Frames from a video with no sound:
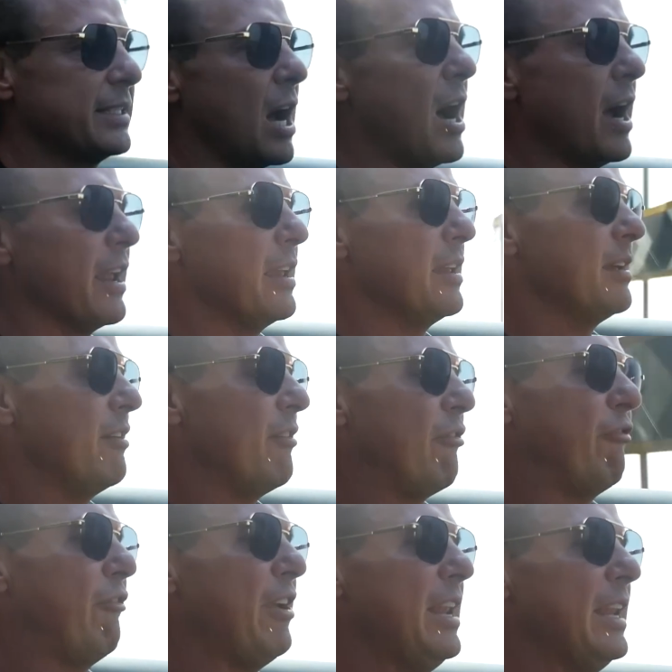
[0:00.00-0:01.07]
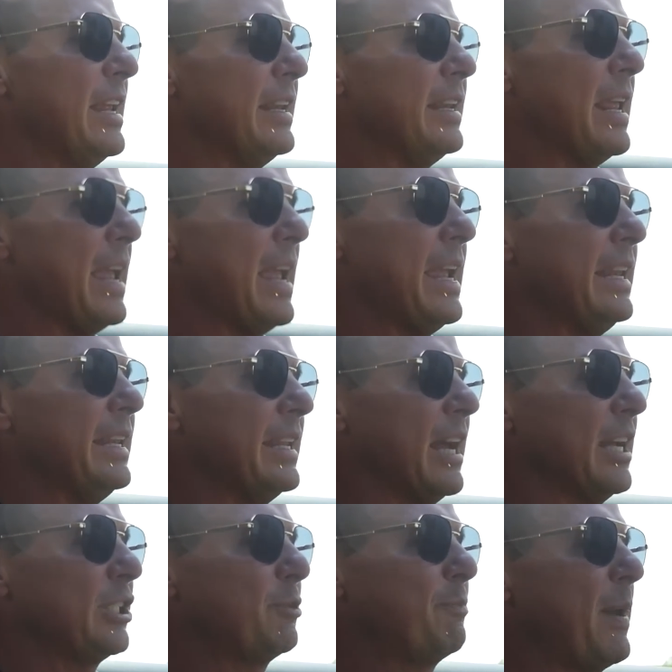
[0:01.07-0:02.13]
die feeling in
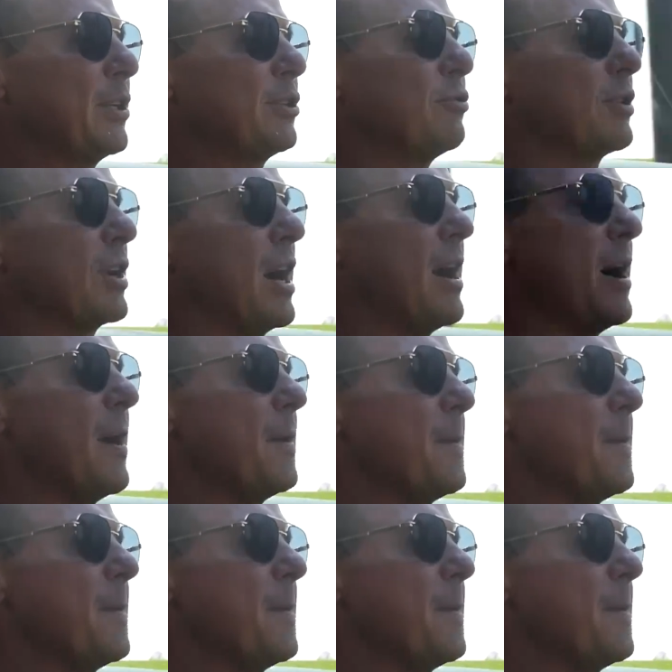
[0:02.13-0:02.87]
a special car.